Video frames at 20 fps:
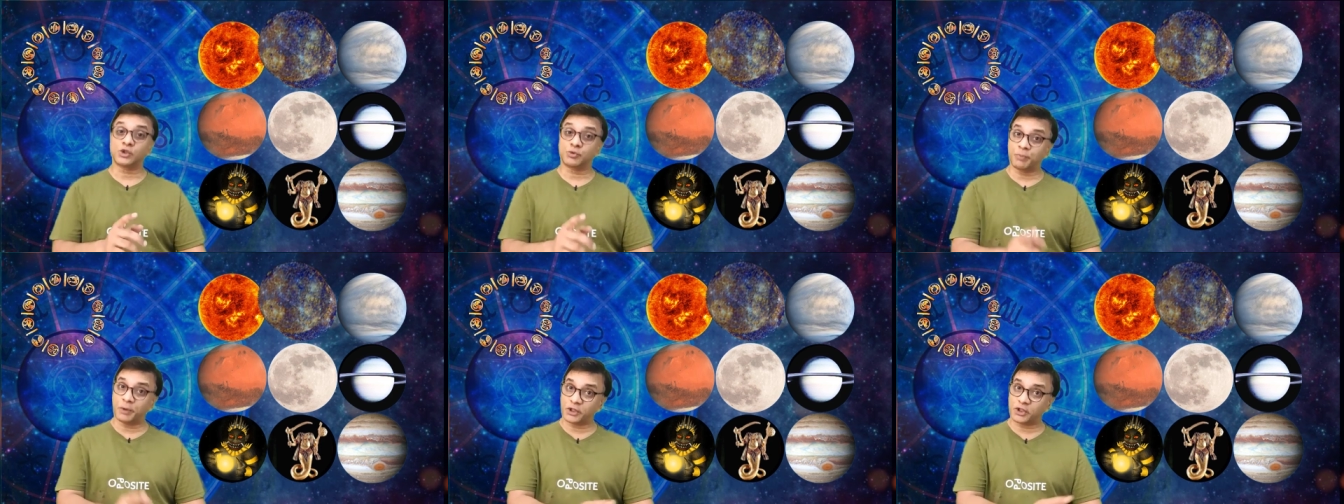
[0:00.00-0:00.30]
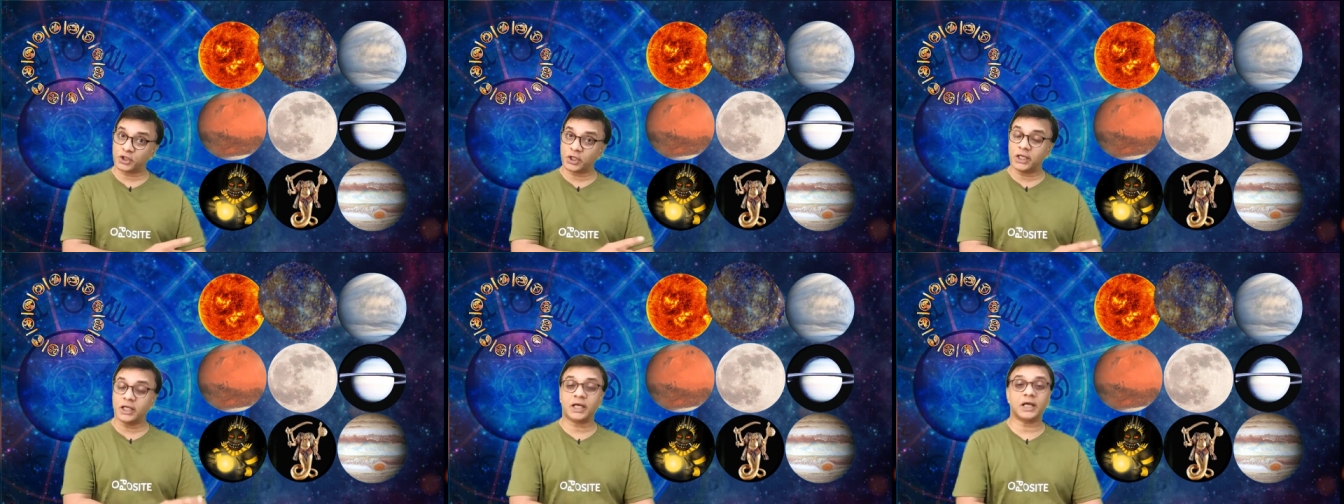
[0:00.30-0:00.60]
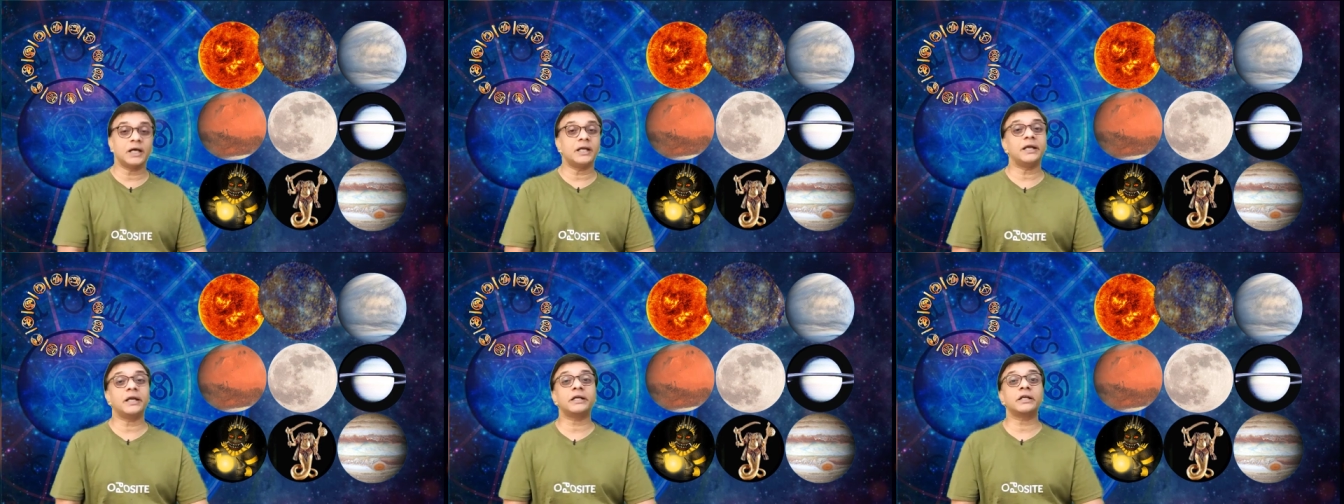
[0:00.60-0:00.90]
especially
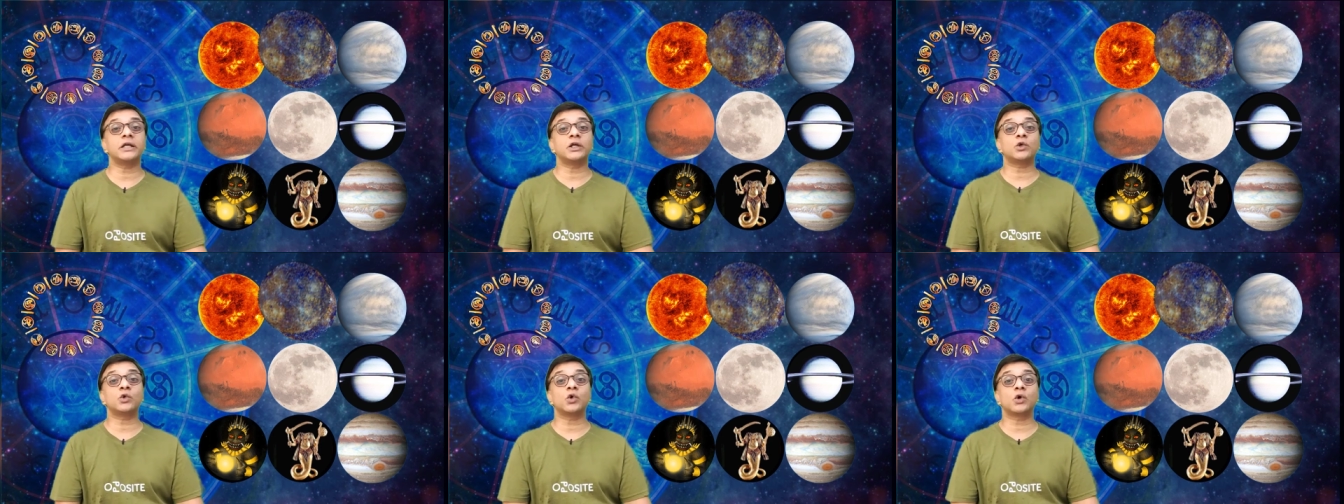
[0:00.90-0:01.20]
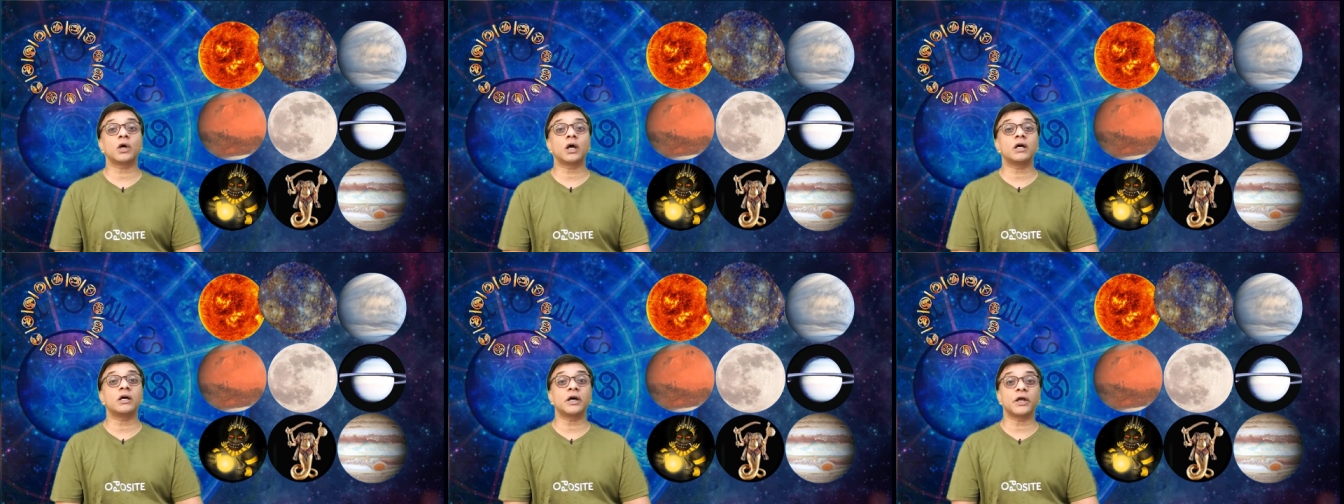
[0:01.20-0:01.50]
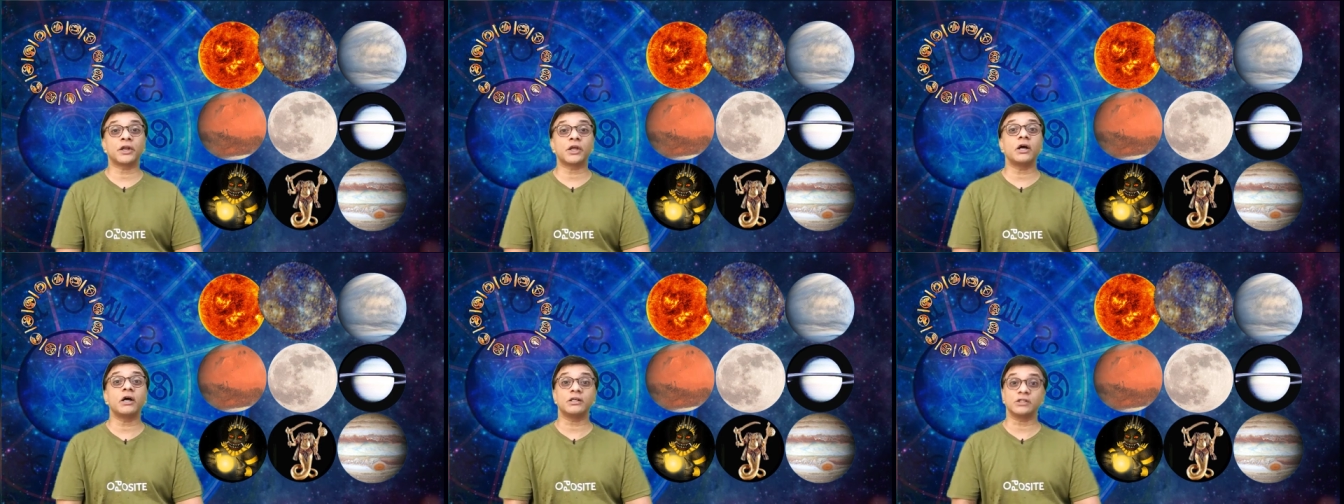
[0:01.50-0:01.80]
connected to
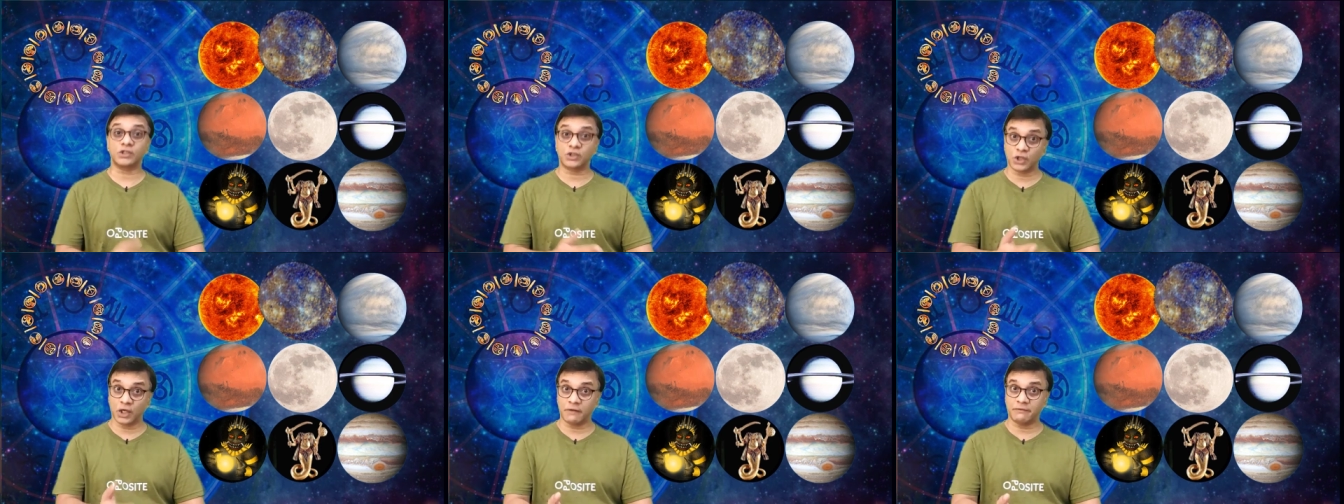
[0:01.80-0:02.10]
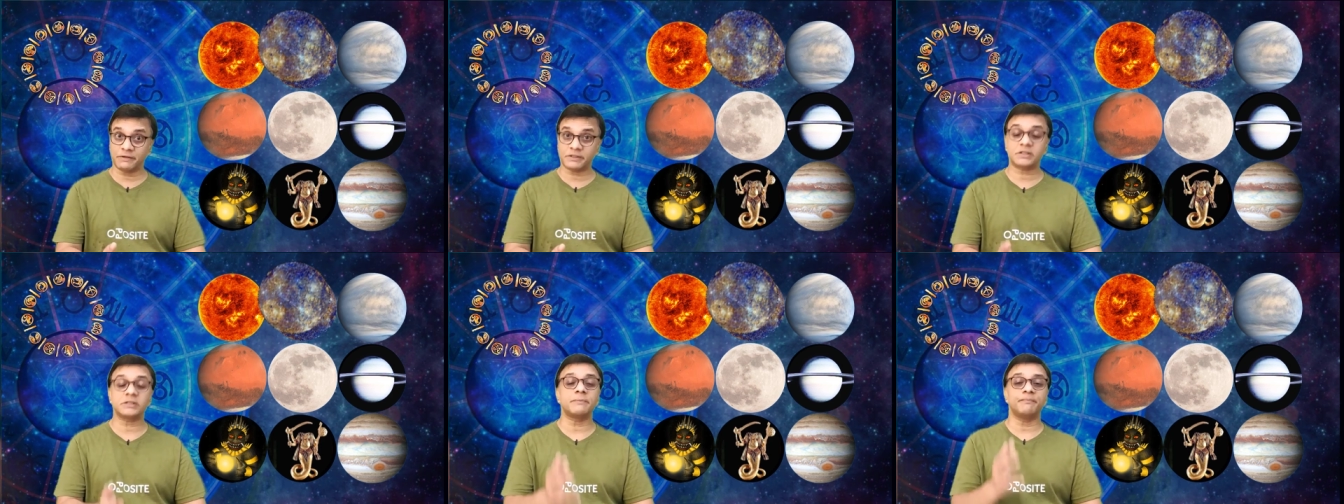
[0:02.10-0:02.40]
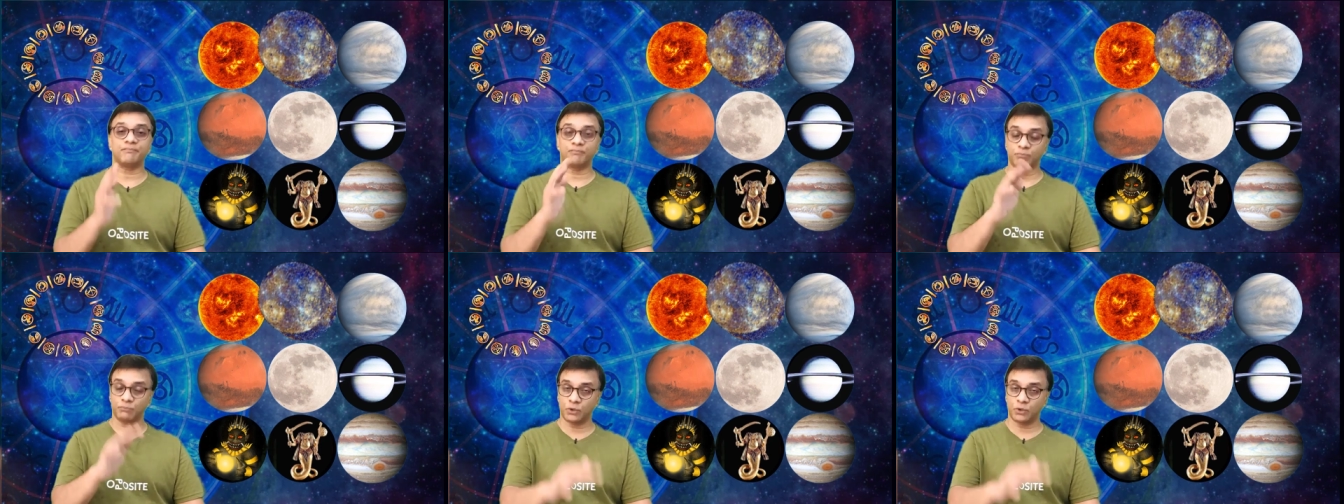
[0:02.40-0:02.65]
career service